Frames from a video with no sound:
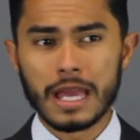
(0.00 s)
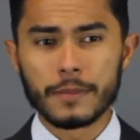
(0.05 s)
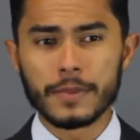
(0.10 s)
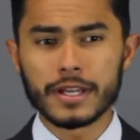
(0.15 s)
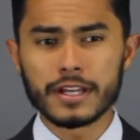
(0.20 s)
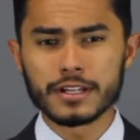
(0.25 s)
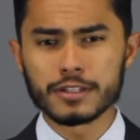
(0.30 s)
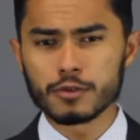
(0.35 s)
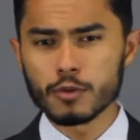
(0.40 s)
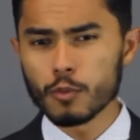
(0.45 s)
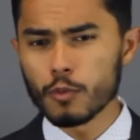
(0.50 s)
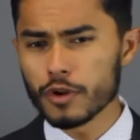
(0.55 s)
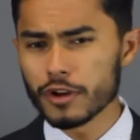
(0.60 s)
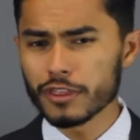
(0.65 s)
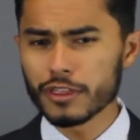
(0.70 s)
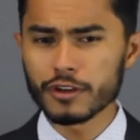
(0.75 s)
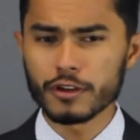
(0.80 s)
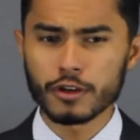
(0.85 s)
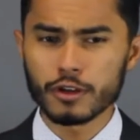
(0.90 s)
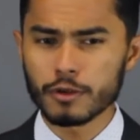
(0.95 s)
Because one
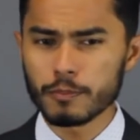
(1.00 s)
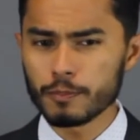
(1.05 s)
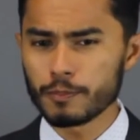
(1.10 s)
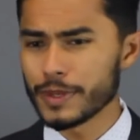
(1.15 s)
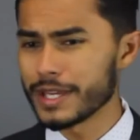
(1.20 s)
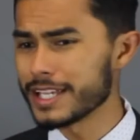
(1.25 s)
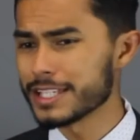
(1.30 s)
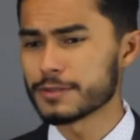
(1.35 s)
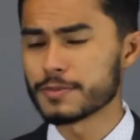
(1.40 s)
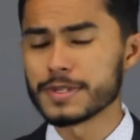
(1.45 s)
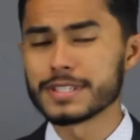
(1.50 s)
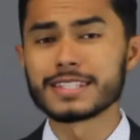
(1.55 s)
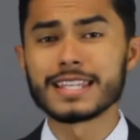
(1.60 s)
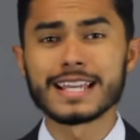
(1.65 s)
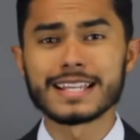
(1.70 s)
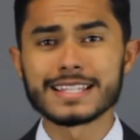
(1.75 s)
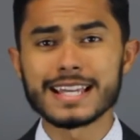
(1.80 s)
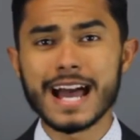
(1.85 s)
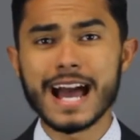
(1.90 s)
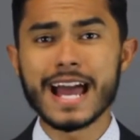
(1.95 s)
of the biggest
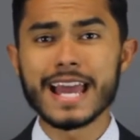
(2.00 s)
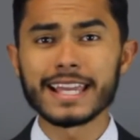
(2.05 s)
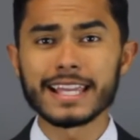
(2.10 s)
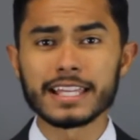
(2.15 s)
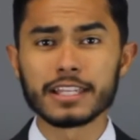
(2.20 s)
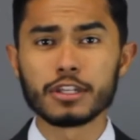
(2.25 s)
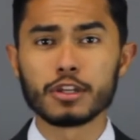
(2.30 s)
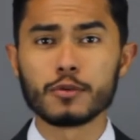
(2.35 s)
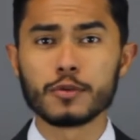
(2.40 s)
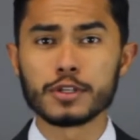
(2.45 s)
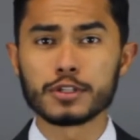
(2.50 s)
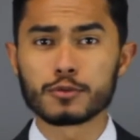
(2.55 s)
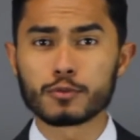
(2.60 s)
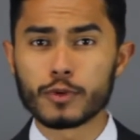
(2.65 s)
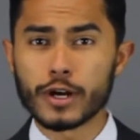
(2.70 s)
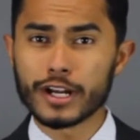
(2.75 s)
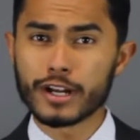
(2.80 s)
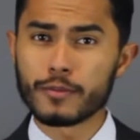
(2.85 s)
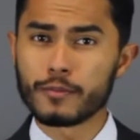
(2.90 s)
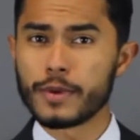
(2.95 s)
mistakes I can do is
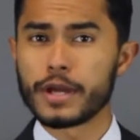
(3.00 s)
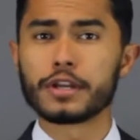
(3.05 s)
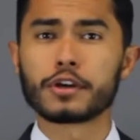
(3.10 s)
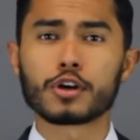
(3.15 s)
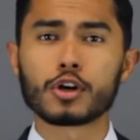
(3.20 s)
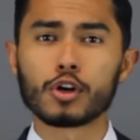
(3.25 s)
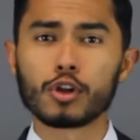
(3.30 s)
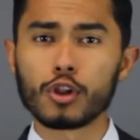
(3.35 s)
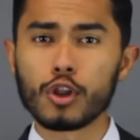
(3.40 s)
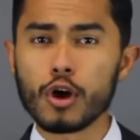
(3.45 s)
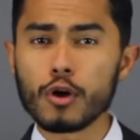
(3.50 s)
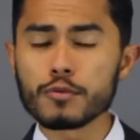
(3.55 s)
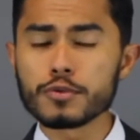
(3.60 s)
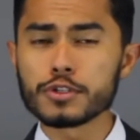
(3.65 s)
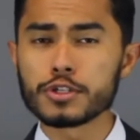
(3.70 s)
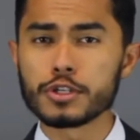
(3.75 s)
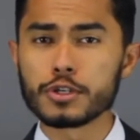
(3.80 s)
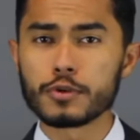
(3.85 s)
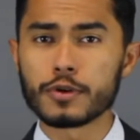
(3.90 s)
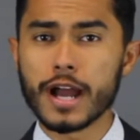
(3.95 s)
recommend a
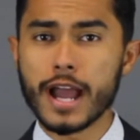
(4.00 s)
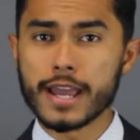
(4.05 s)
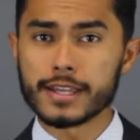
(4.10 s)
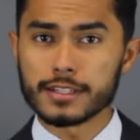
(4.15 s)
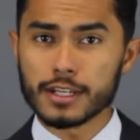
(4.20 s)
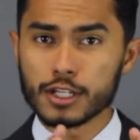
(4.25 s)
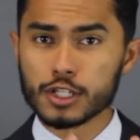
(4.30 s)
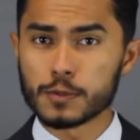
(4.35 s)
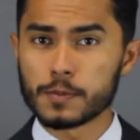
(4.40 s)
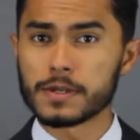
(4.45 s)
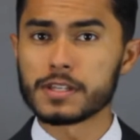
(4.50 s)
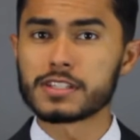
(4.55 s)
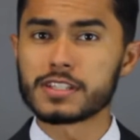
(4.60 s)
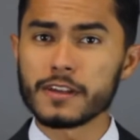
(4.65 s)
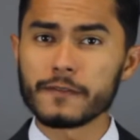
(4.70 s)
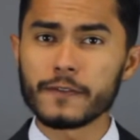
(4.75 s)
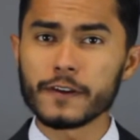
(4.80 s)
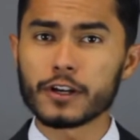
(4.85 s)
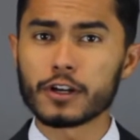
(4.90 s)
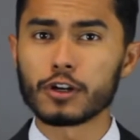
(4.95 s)
cologne to you guys, a
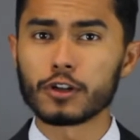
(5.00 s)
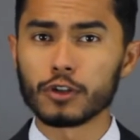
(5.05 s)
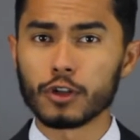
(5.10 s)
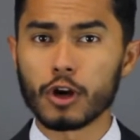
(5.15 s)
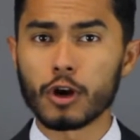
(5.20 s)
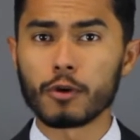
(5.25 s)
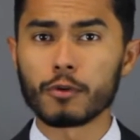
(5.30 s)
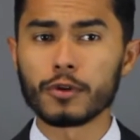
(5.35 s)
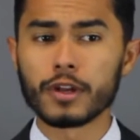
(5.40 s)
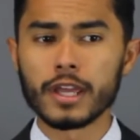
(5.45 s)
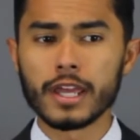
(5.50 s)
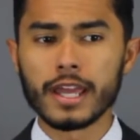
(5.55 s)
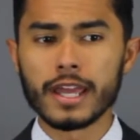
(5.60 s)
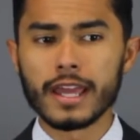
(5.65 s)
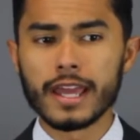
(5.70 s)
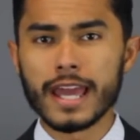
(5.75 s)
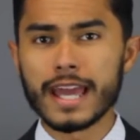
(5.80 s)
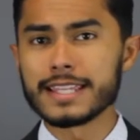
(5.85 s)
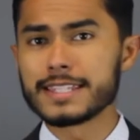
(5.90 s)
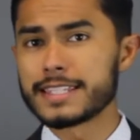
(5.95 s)
specific cologne,
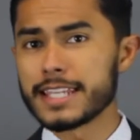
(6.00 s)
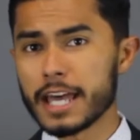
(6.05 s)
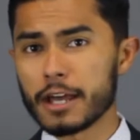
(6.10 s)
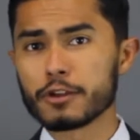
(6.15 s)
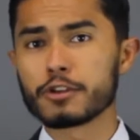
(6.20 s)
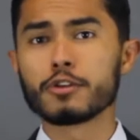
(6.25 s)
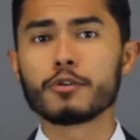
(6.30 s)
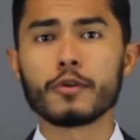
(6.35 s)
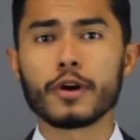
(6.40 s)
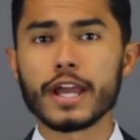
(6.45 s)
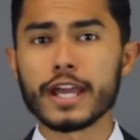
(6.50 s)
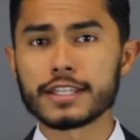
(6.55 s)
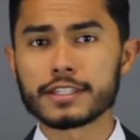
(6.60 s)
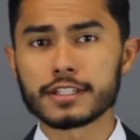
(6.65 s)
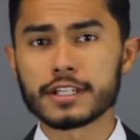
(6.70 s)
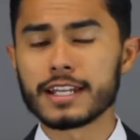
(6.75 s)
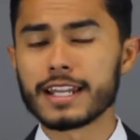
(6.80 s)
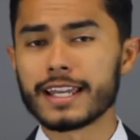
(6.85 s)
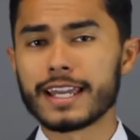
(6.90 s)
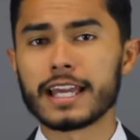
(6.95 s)
and tell you
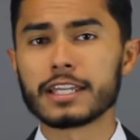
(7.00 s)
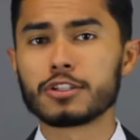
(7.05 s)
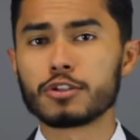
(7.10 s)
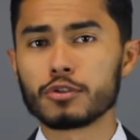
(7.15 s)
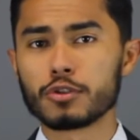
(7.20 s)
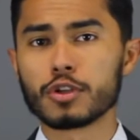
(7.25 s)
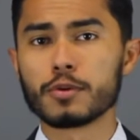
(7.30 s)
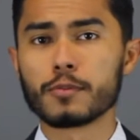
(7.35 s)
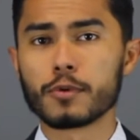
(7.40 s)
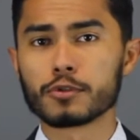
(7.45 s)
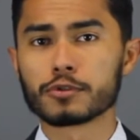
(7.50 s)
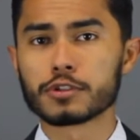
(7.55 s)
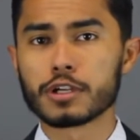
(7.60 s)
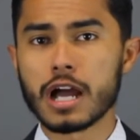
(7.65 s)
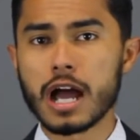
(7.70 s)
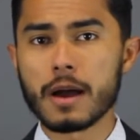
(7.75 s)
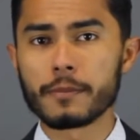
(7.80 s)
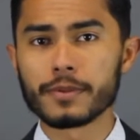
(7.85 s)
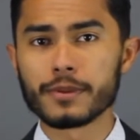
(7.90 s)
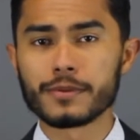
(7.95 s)
it's gonna get you the most
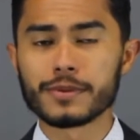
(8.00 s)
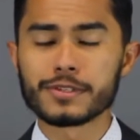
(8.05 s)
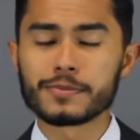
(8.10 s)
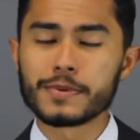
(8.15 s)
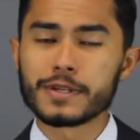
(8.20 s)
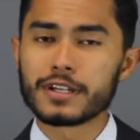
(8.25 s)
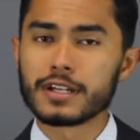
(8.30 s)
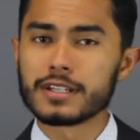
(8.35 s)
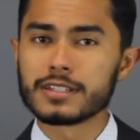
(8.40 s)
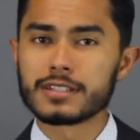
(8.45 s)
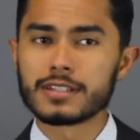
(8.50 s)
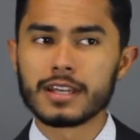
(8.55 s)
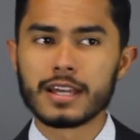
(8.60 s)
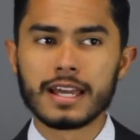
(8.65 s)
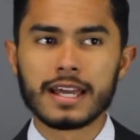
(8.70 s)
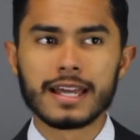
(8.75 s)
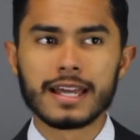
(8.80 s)
compliments, because